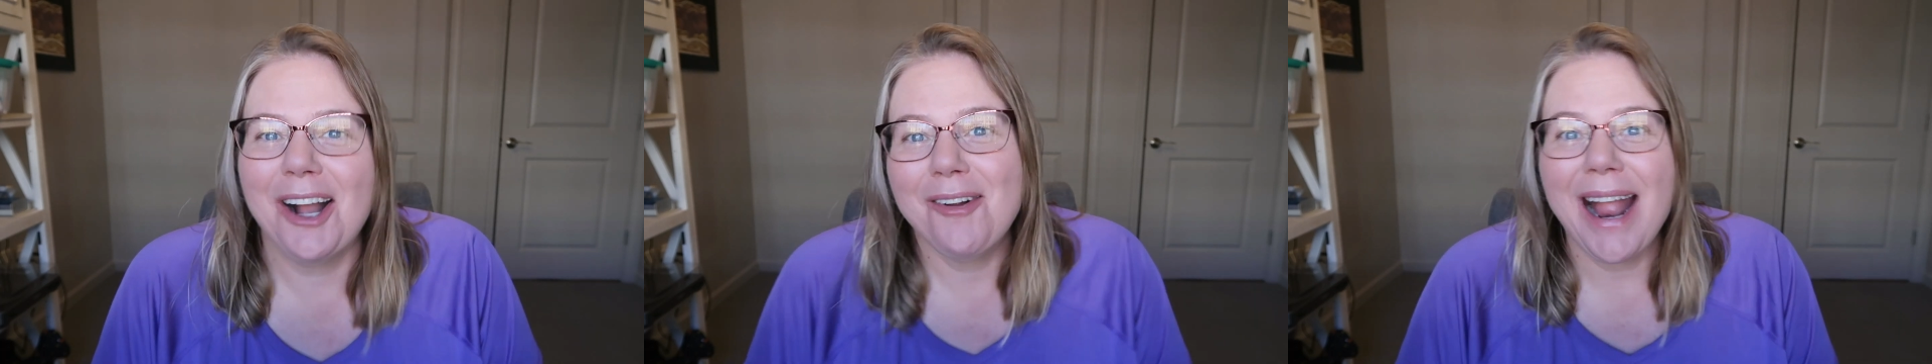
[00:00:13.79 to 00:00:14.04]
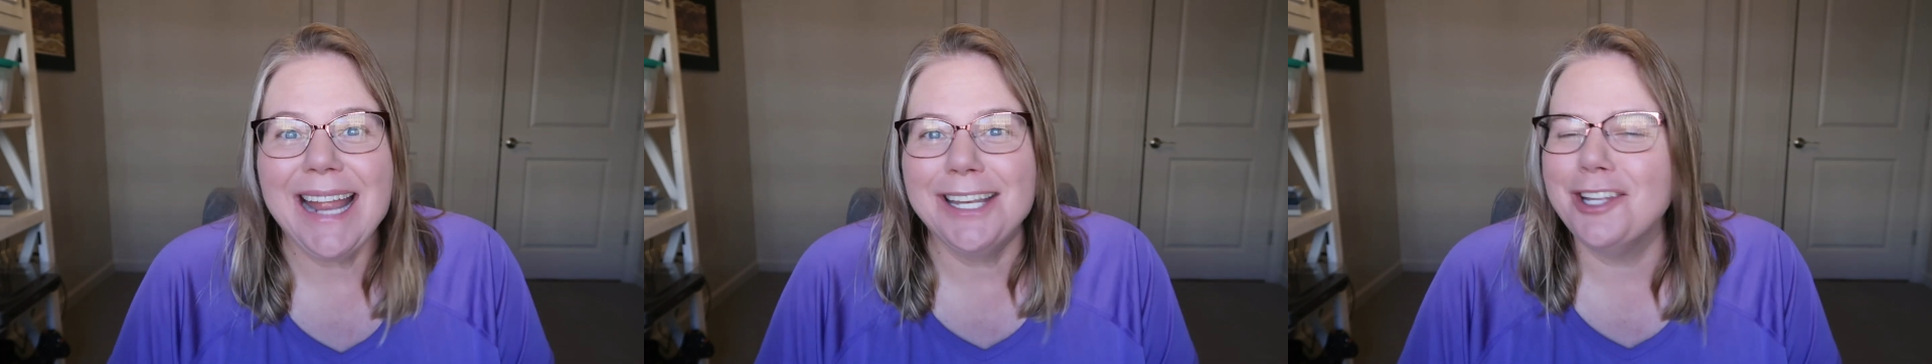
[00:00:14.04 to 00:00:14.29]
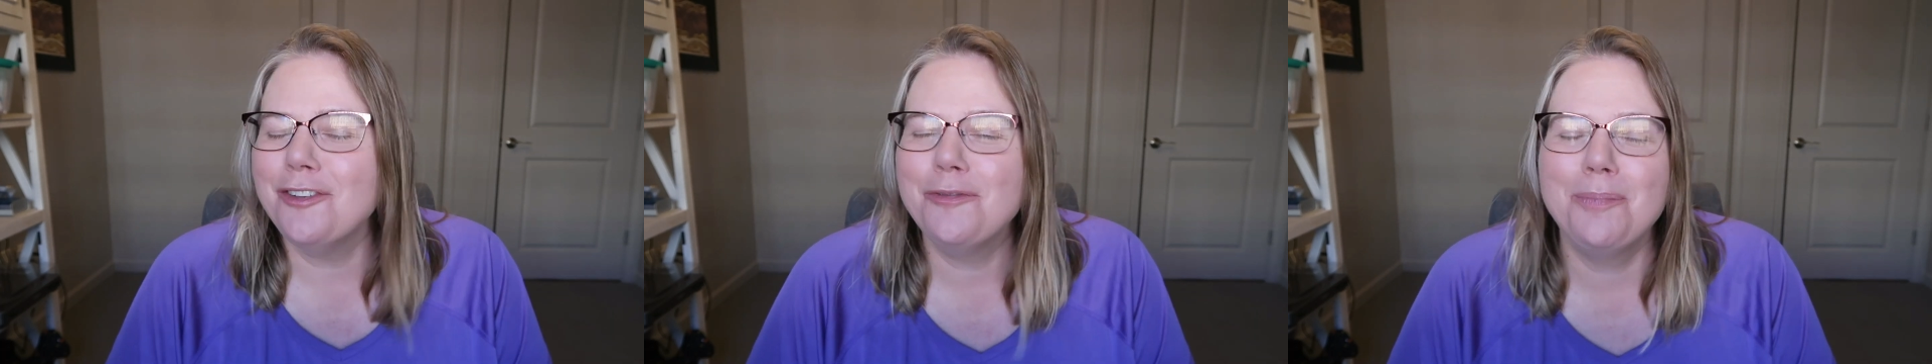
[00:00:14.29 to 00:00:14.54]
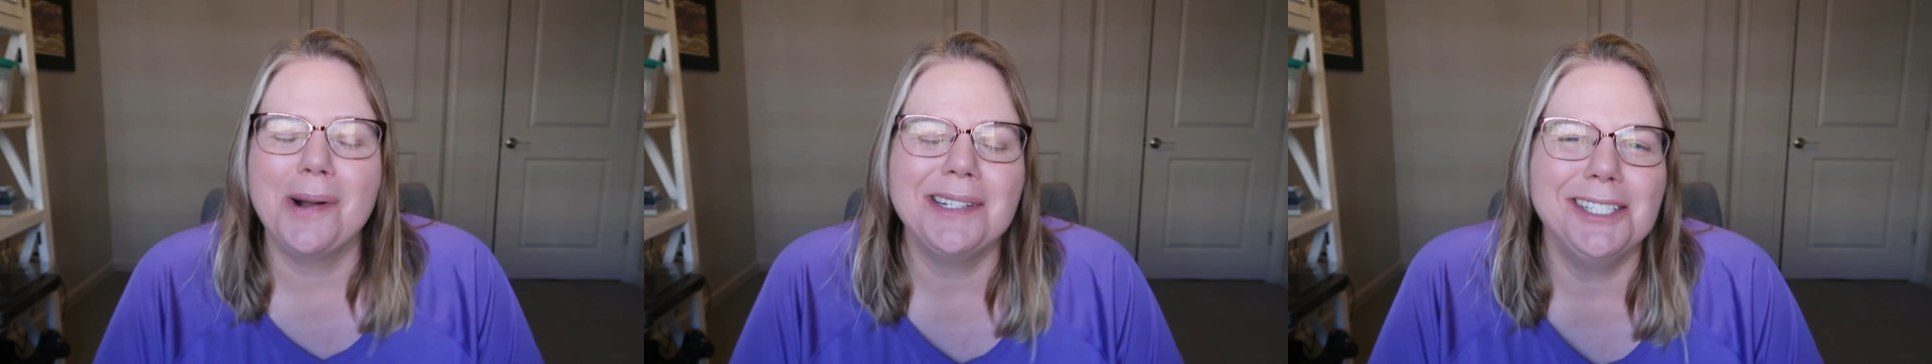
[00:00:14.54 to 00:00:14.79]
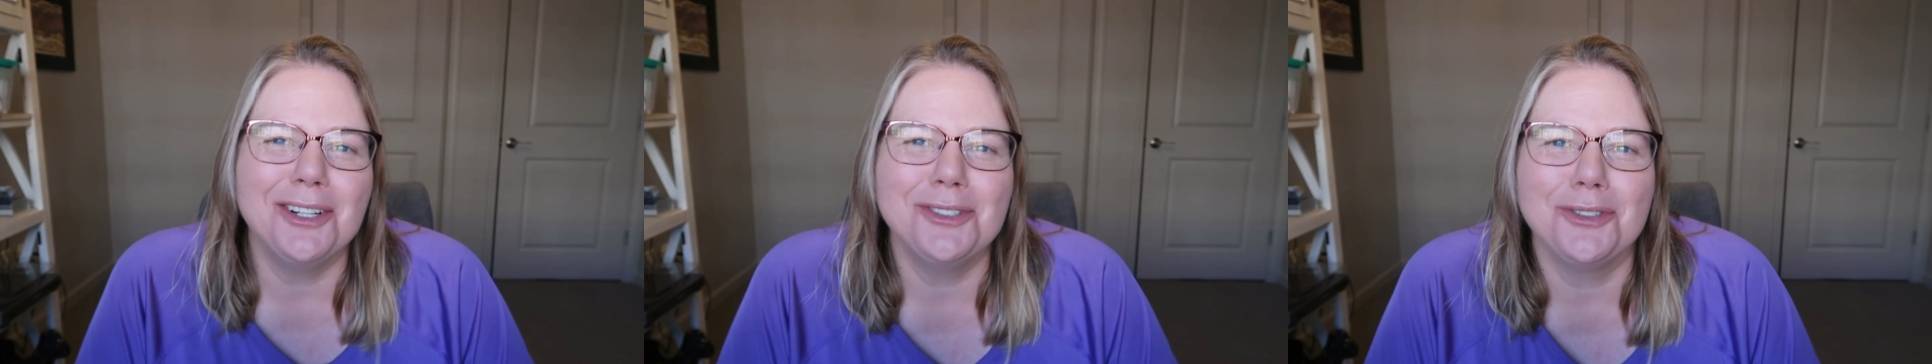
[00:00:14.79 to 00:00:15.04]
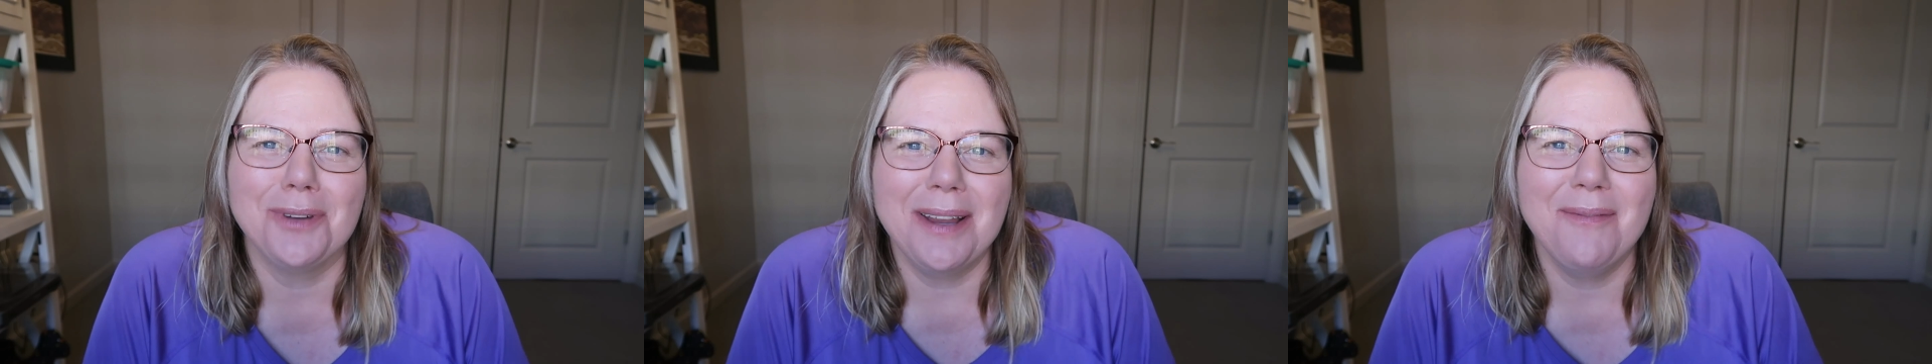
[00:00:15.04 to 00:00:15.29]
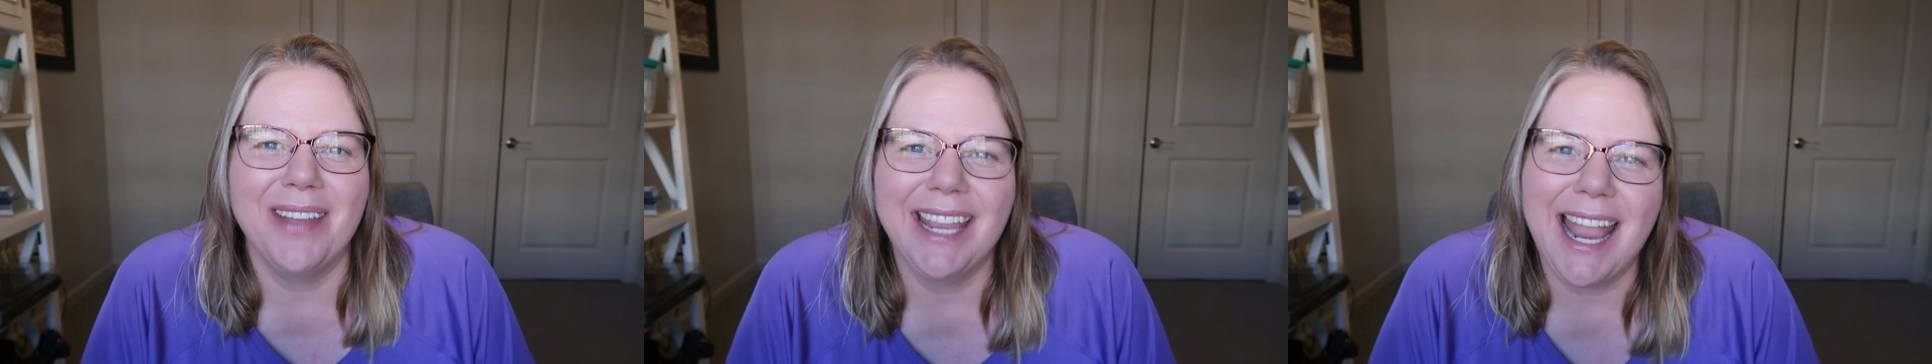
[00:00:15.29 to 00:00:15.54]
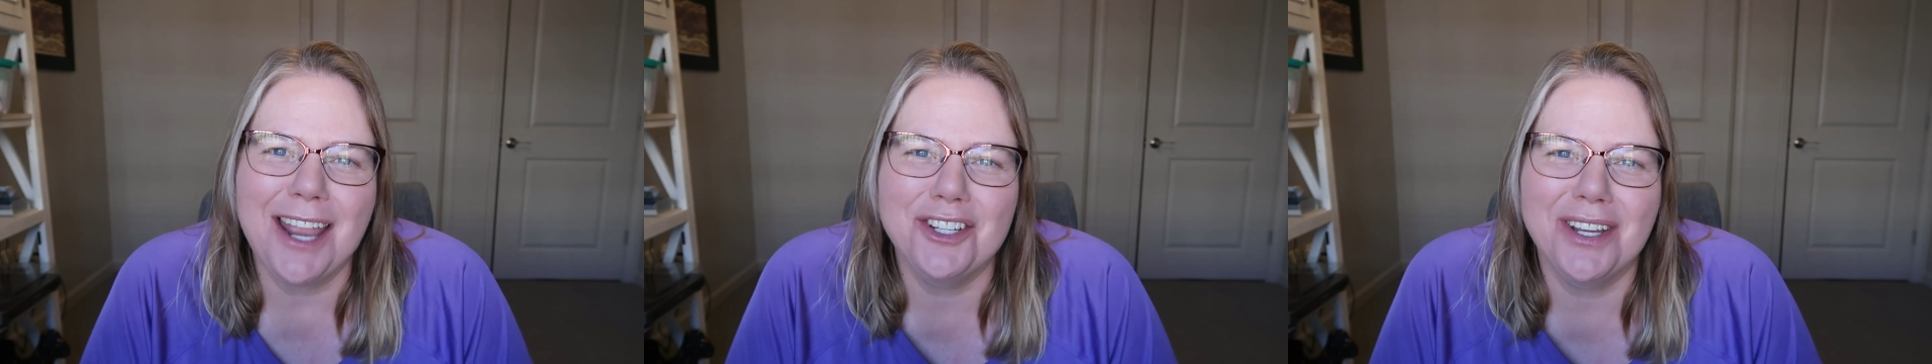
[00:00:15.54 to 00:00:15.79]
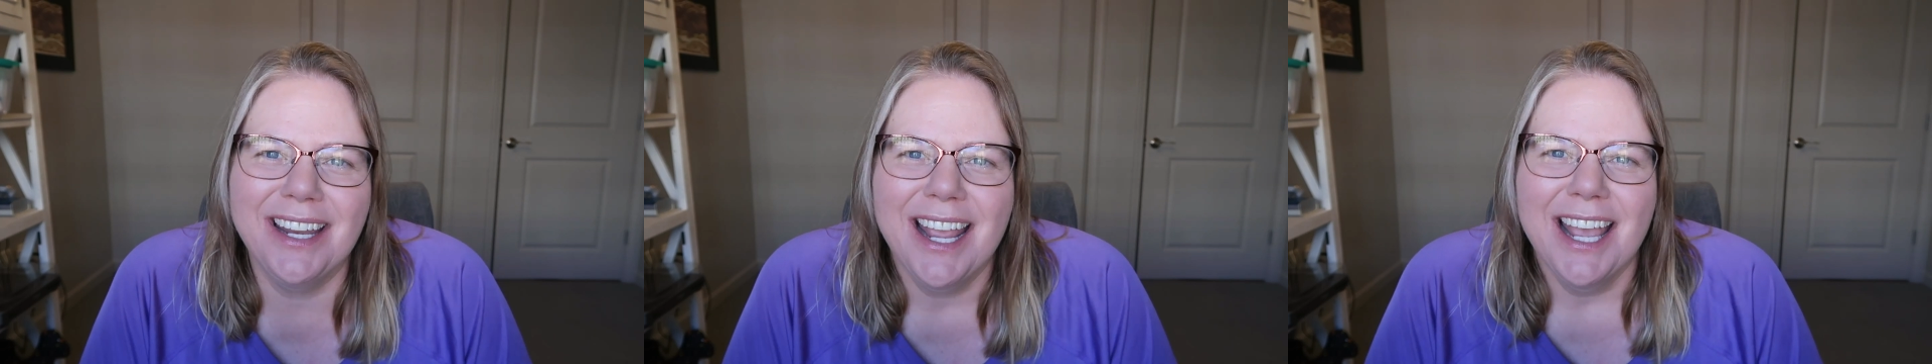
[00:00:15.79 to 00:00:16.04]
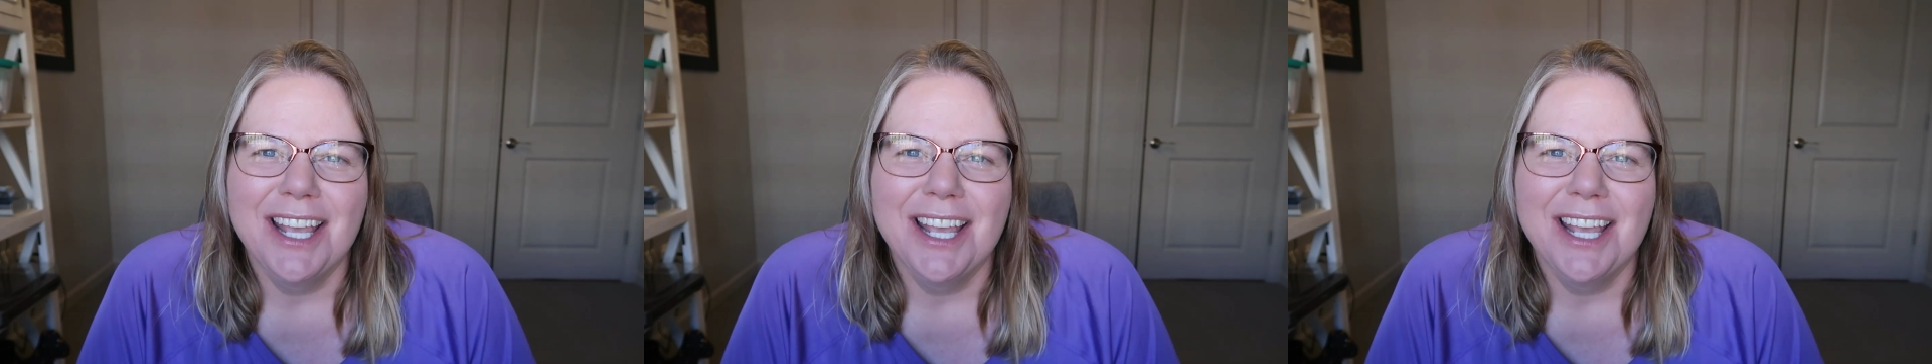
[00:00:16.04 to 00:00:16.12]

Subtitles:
All right, you've booked your dream vacation